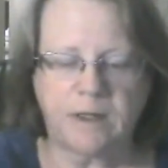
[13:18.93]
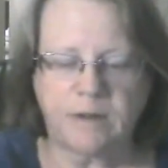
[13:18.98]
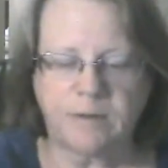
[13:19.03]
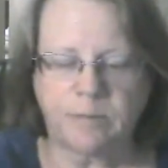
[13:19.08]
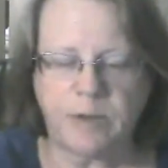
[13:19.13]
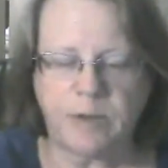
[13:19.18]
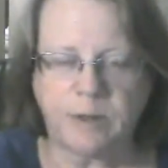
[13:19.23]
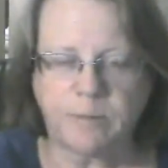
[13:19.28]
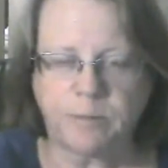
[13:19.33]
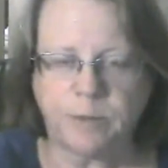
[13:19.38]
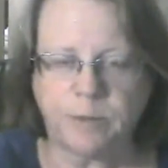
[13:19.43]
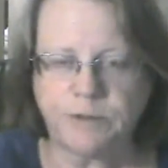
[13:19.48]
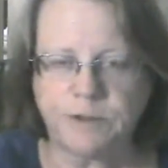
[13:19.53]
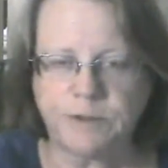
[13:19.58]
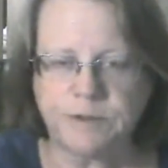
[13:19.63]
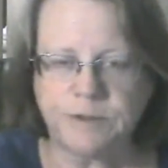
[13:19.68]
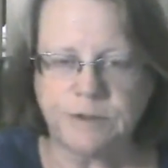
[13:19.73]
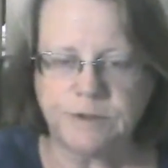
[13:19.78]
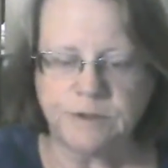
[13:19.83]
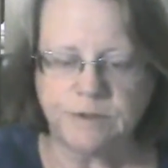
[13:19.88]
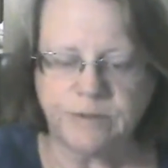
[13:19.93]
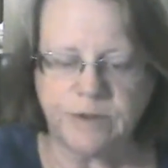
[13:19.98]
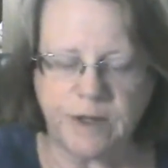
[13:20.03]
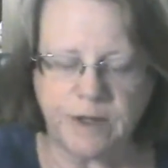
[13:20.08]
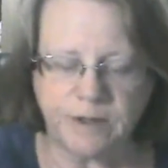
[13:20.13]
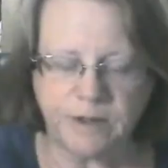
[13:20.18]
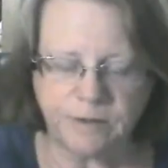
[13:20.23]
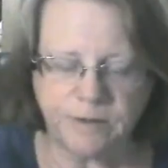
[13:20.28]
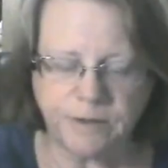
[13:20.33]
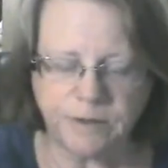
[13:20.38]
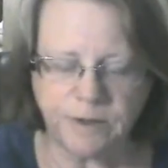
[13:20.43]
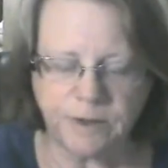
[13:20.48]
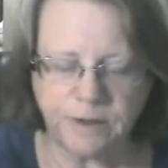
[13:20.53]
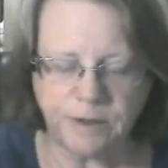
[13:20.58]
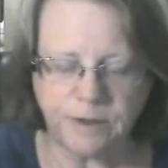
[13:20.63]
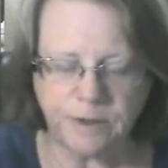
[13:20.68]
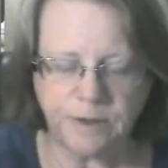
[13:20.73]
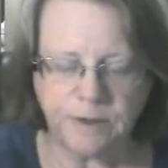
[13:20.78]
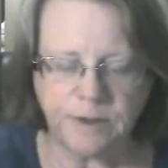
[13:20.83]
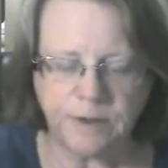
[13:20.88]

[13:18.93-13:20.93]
and make purchases of 100,